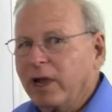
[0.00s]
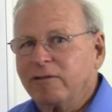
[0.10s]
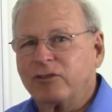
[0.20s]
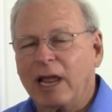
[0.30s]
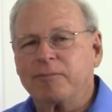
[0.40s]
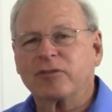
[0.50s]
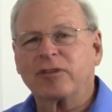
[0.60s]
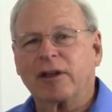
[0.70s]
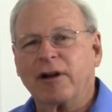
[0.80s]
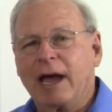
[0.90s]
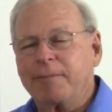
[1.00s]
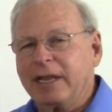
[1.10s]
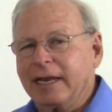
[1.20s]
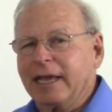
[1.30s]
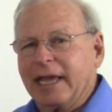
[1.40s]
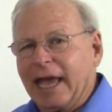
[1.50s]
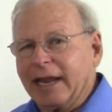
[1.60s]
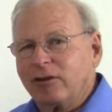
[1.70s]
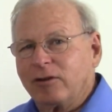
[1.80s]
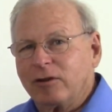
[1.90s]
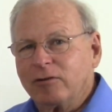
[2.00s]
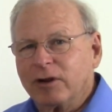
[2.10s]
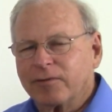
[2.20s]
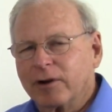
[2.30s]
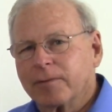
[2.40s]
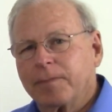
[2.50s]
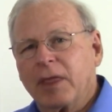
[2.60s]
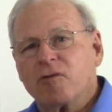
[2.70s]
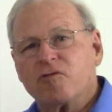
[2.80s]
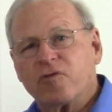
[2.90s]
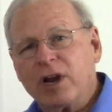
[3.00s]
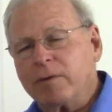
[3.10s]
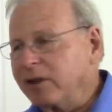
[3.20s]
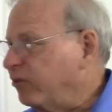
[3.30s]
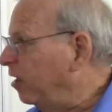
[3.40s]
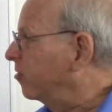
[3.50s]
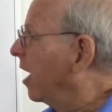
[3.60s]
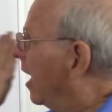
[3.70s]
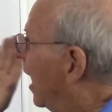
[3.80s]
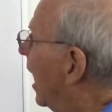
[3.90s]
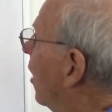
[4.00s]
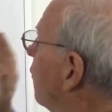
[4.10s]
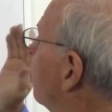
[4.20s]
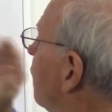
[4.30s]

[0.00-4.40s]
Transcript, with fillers: wave shapes that are happening at two different frequencies. How